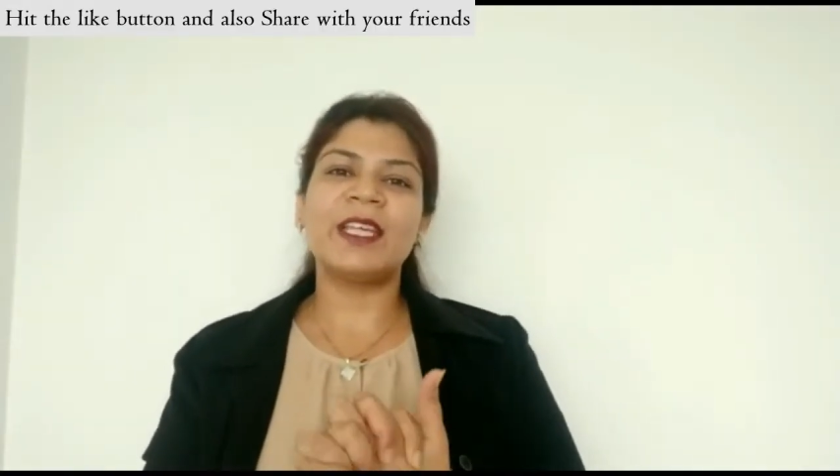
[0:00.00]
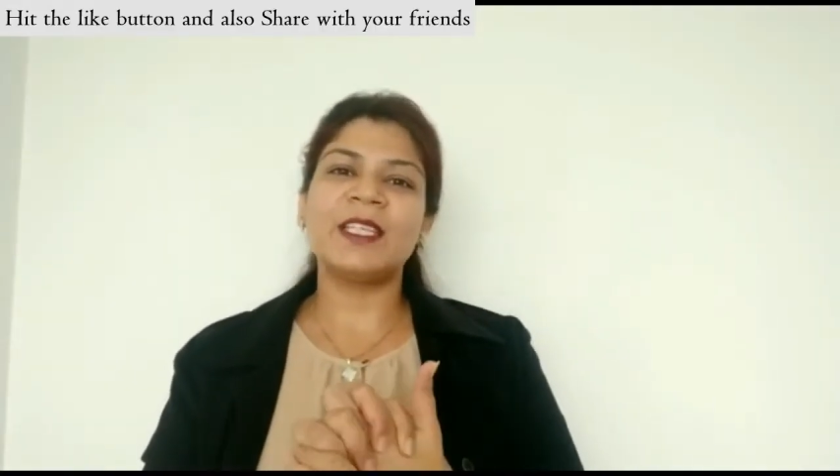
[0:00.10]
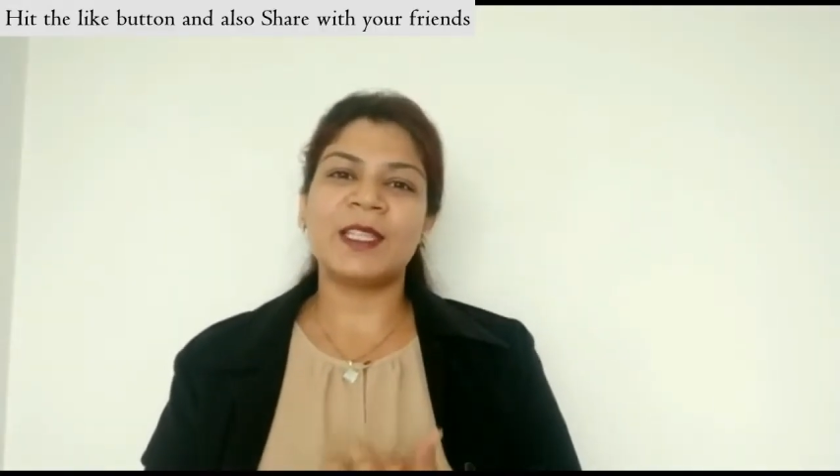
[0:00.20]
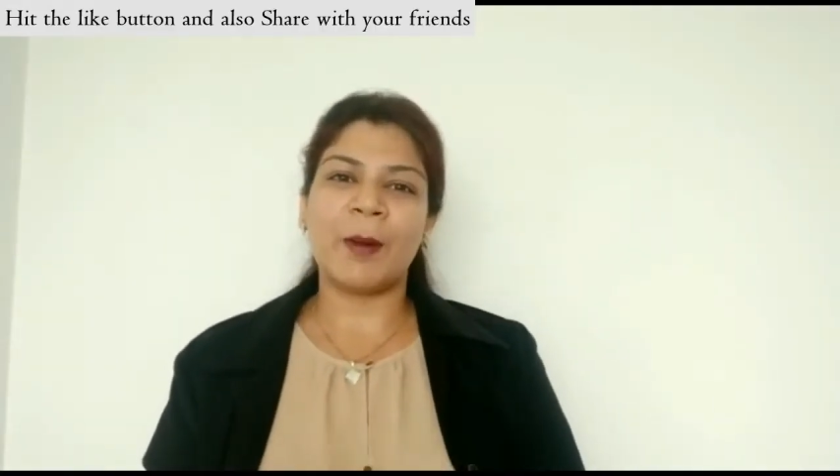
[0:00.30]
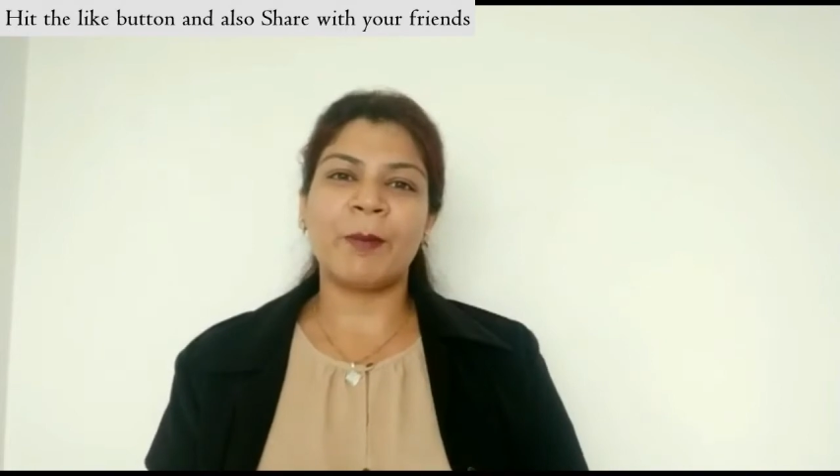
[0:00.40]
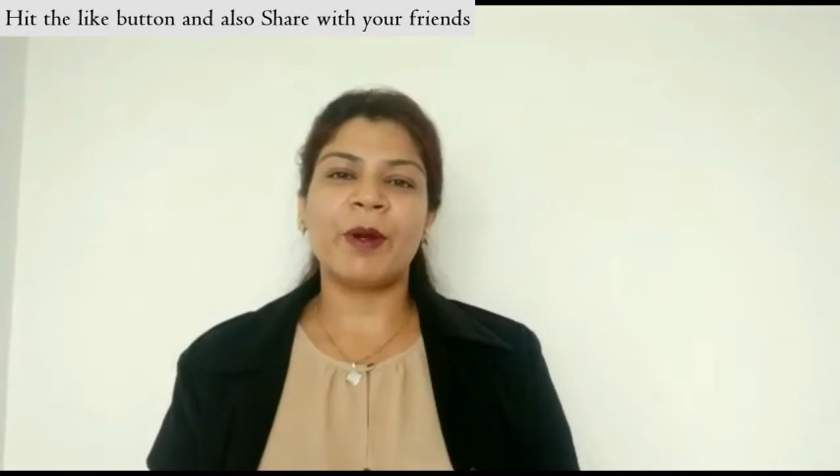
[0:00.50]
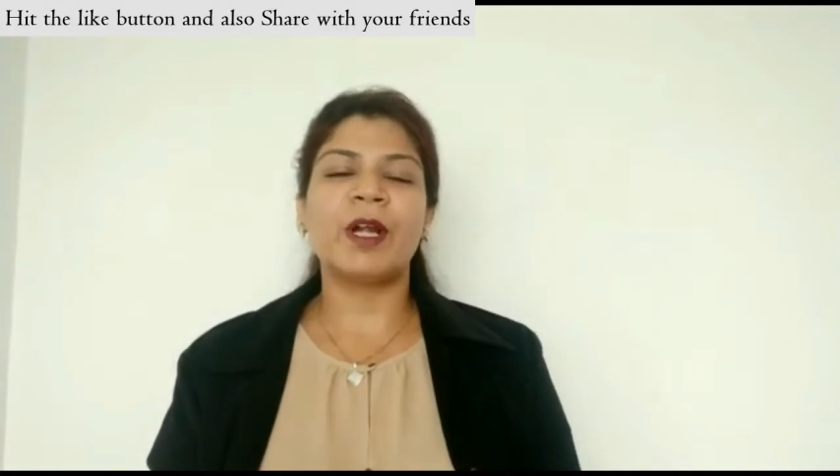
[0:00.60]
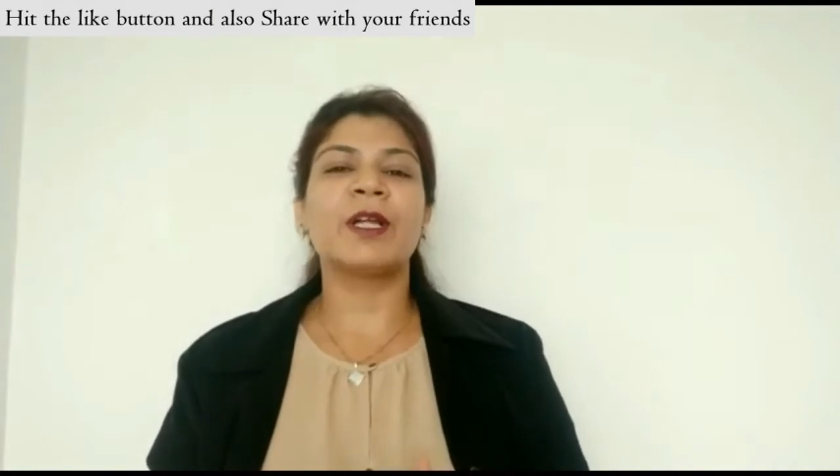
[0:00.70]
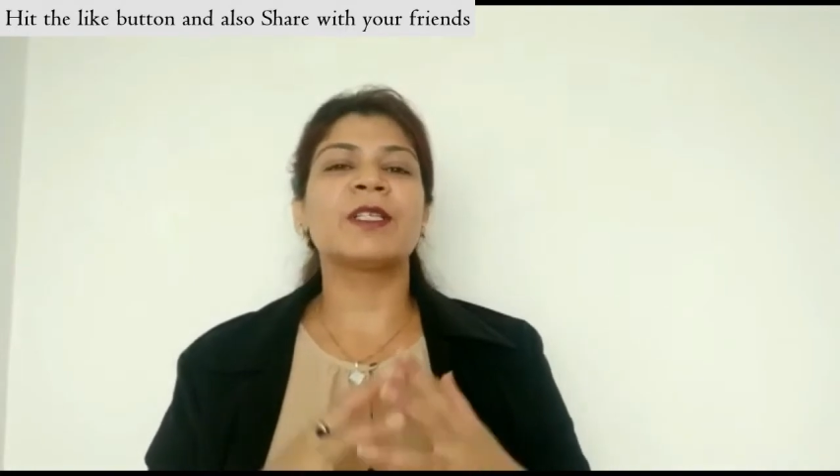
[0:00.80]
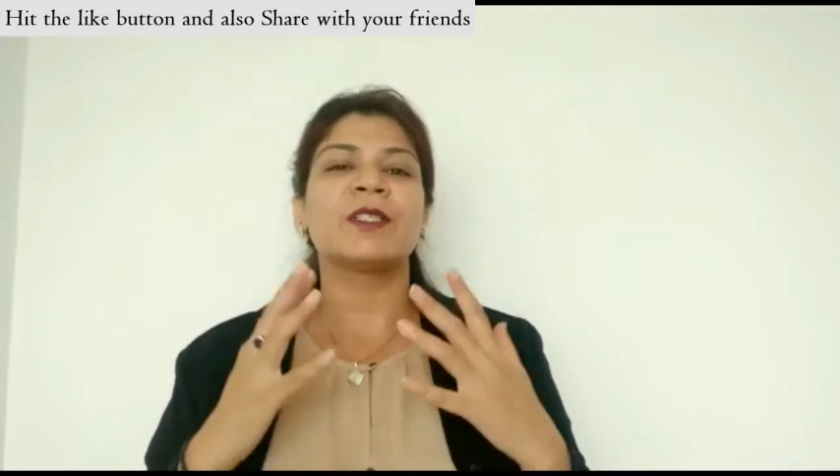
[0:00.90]
these
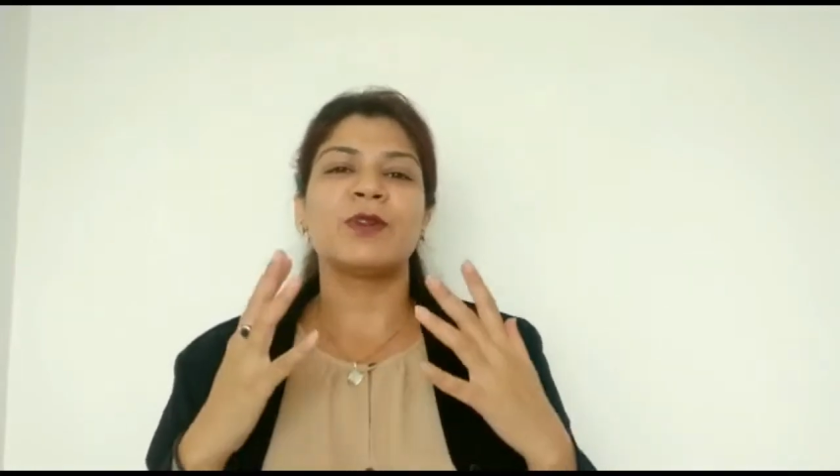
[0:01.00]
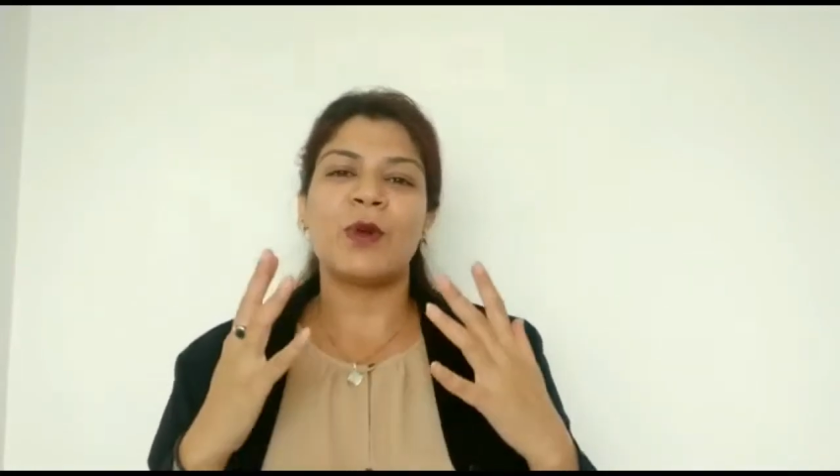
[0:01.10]
numbers.